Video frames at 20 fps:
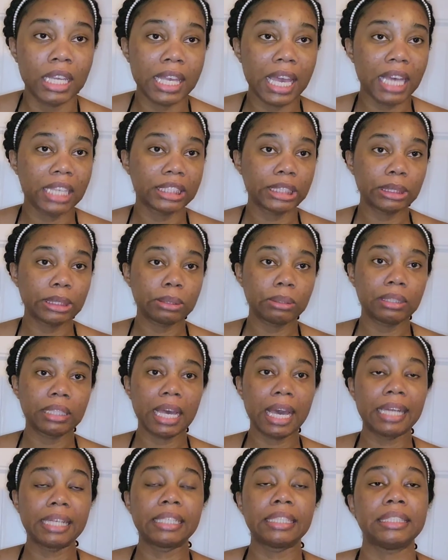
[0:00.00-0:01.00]
yeah, so
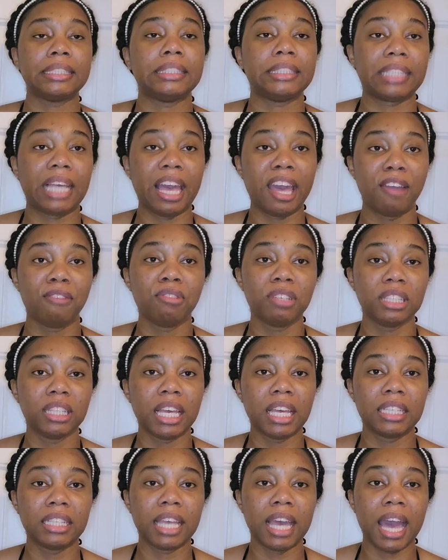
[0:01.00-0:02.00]
that is
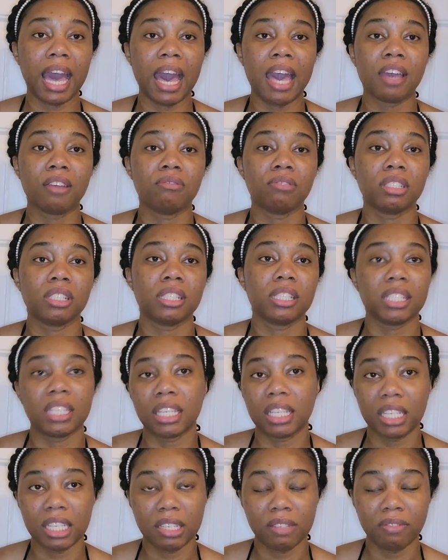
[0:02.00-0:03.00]
everything that I
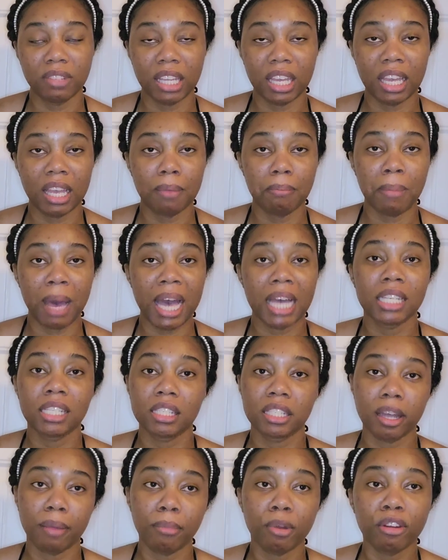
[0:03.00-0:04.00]
received in my
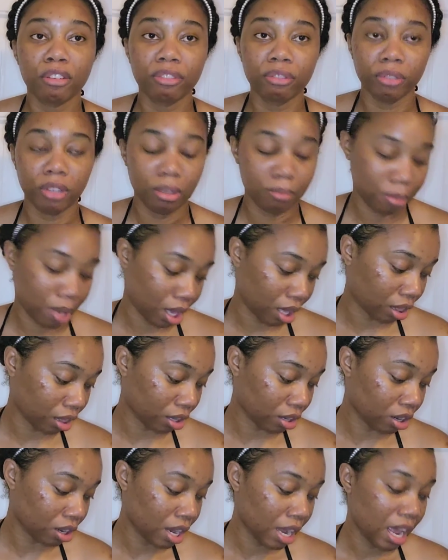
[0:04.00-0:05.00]
summer
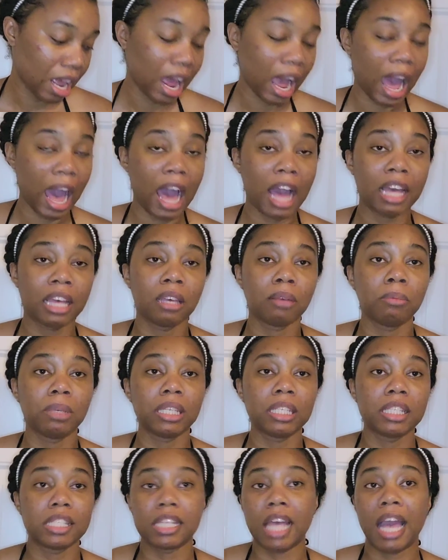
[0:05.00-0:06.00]
femailer. I am
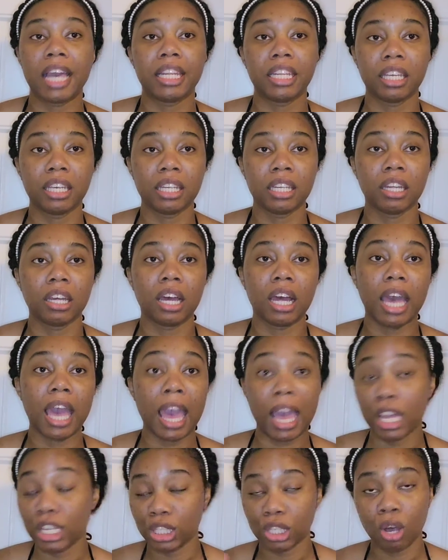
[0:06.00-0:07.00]
excited
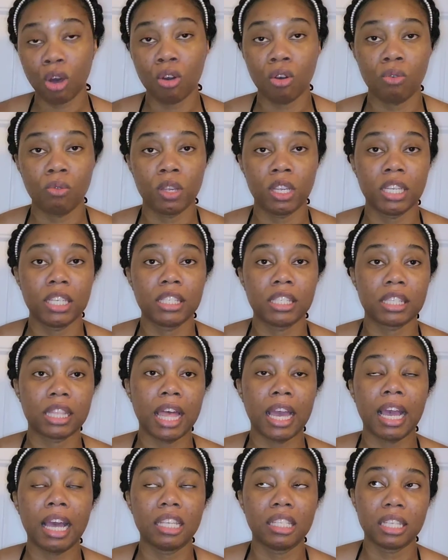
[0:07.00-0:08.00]
as always.
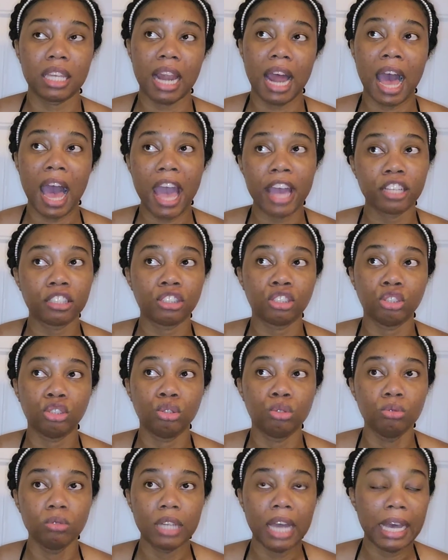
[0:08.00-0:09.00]
Like I said, I
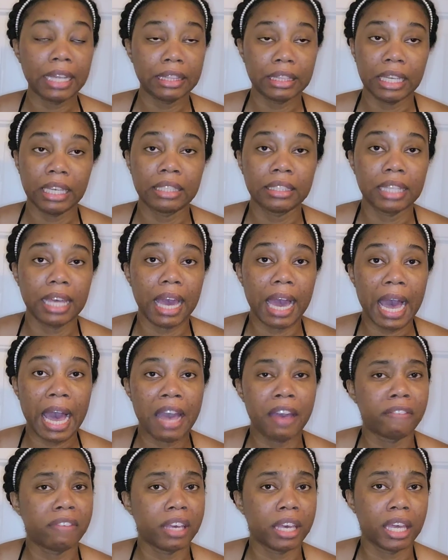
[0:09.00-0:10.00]
do not think that
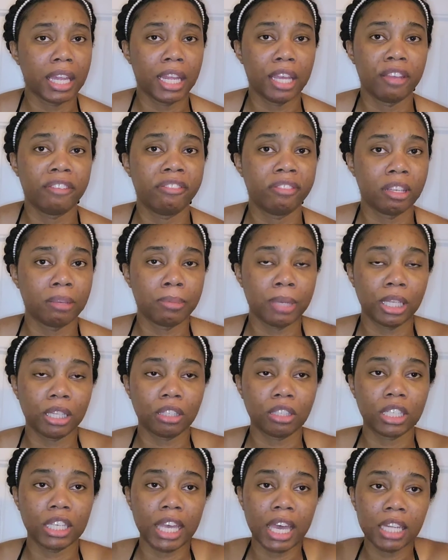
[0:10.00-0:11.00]
I have had a
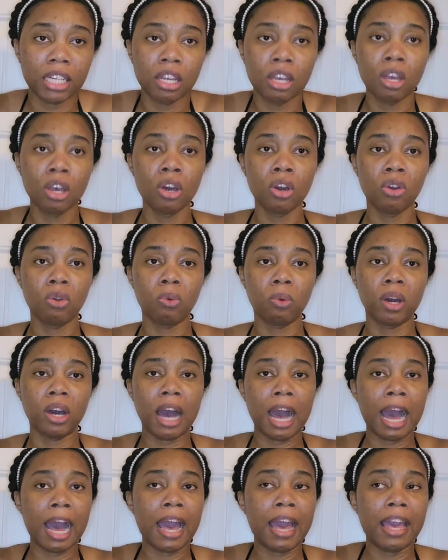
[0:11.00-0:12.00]
femailer yet.
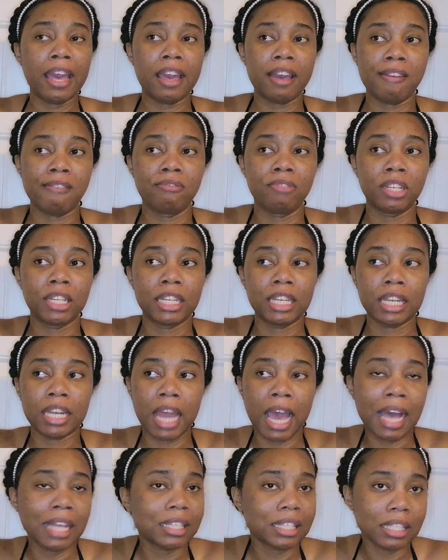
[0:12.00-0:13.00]
Well, I have
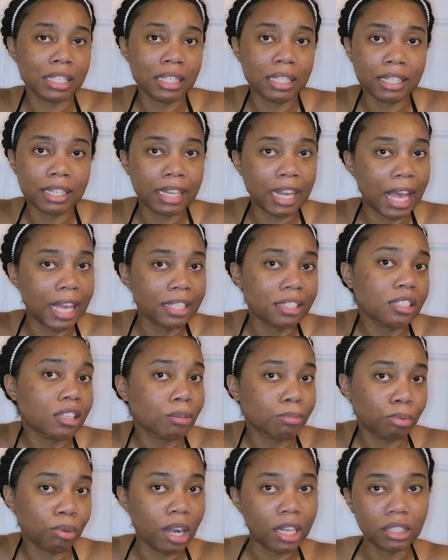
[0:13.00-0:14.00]
not liked
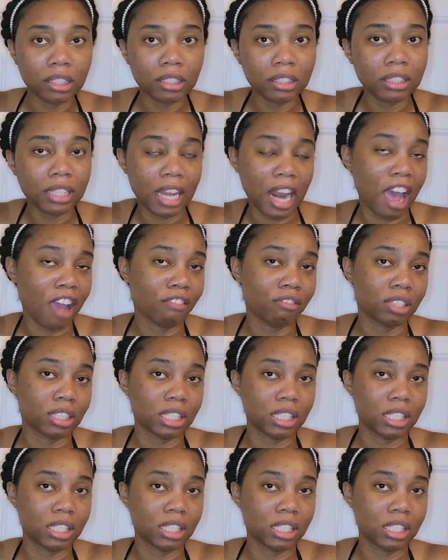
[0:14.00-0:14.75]
a product that I've